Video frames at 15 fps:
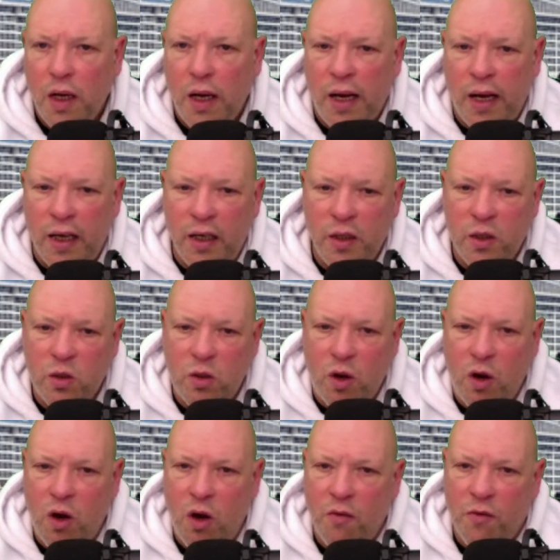a list
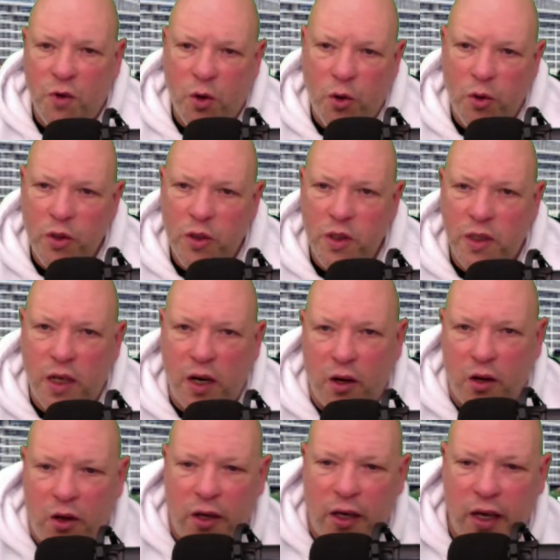of cruises that are
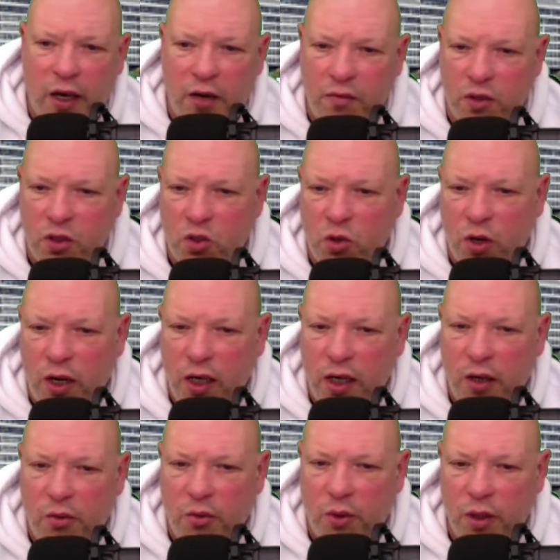going out of
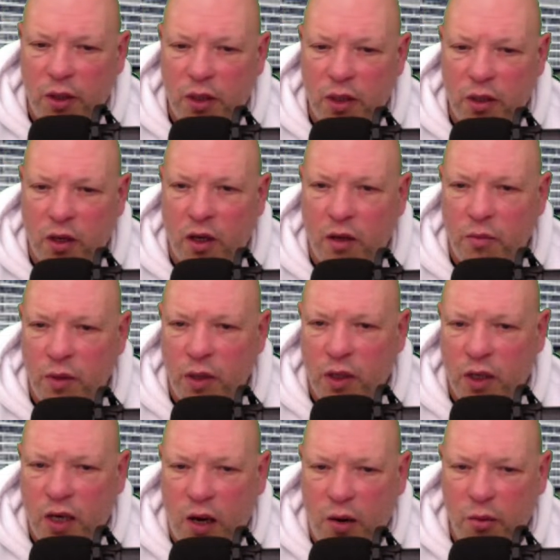Australia
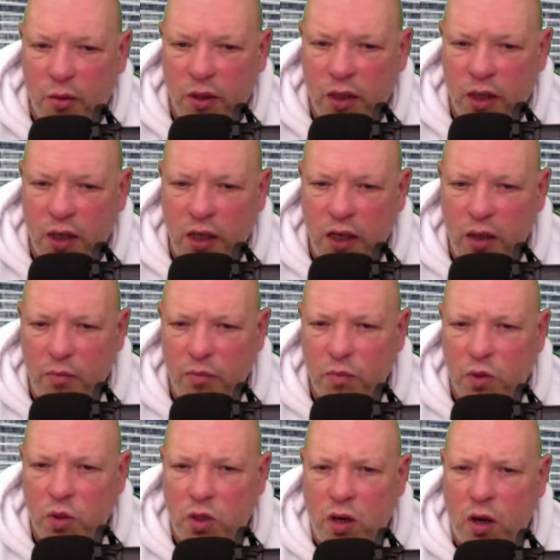currently.
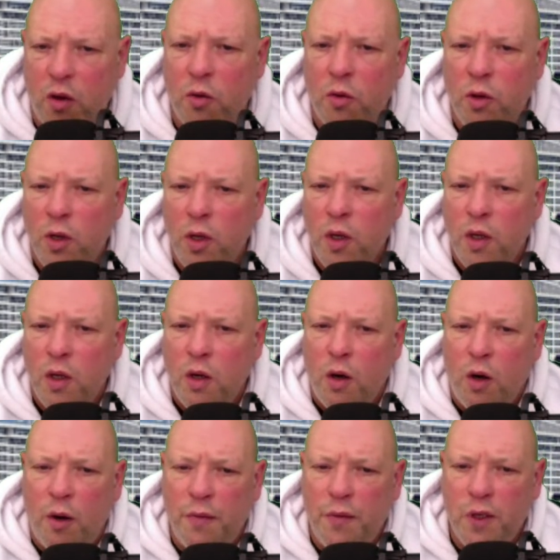So
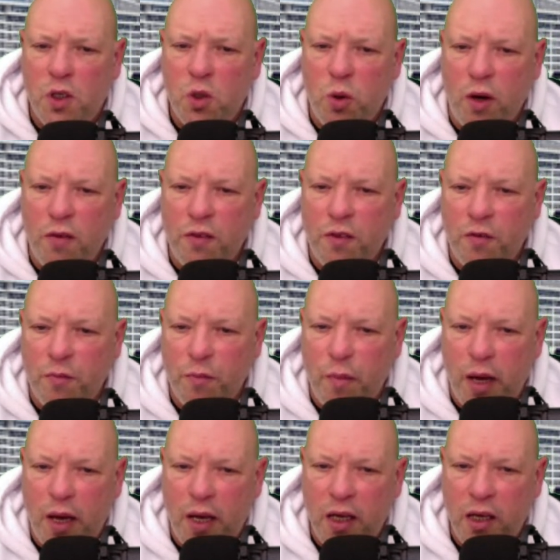on the 12th of
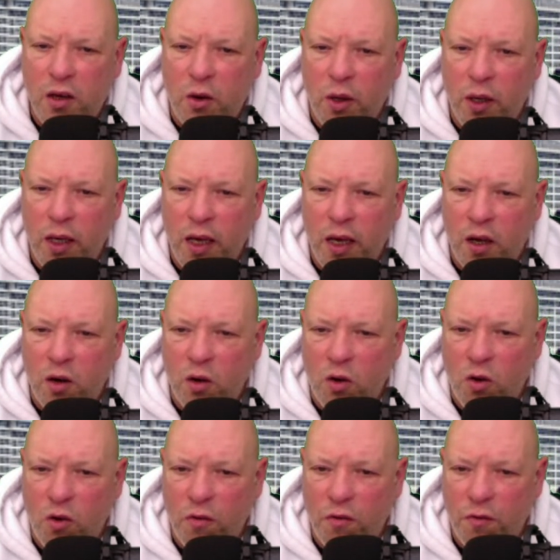May, going out
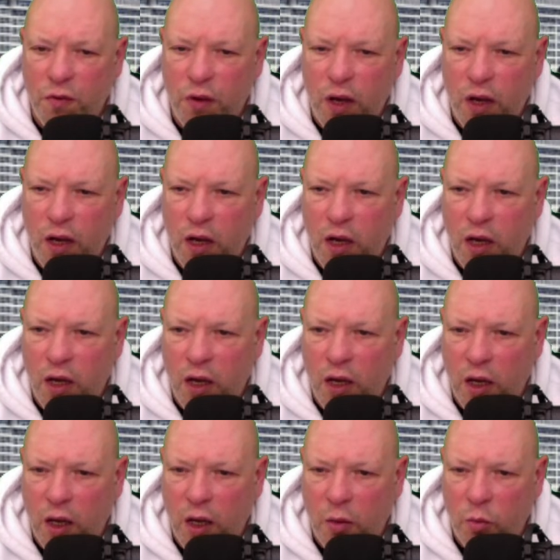of,
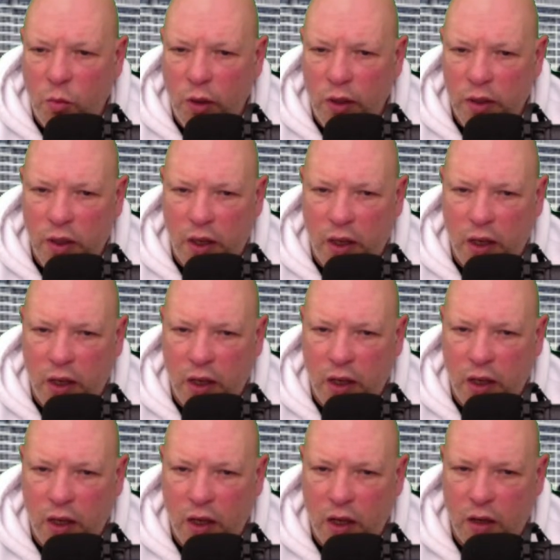where's that?
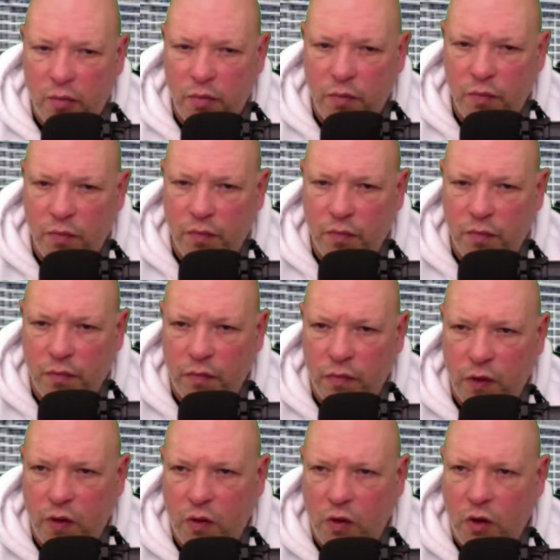
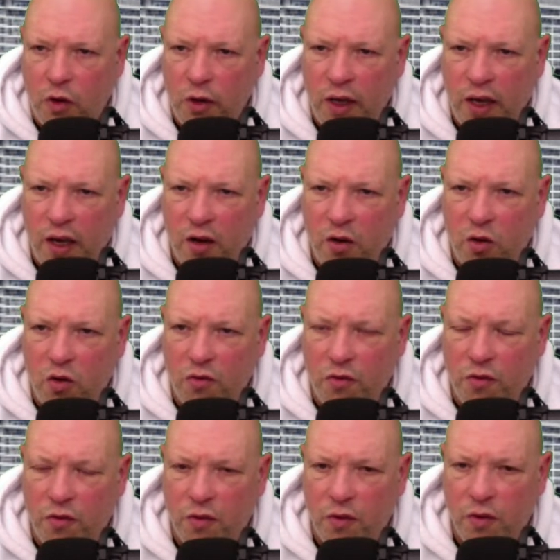Going out of,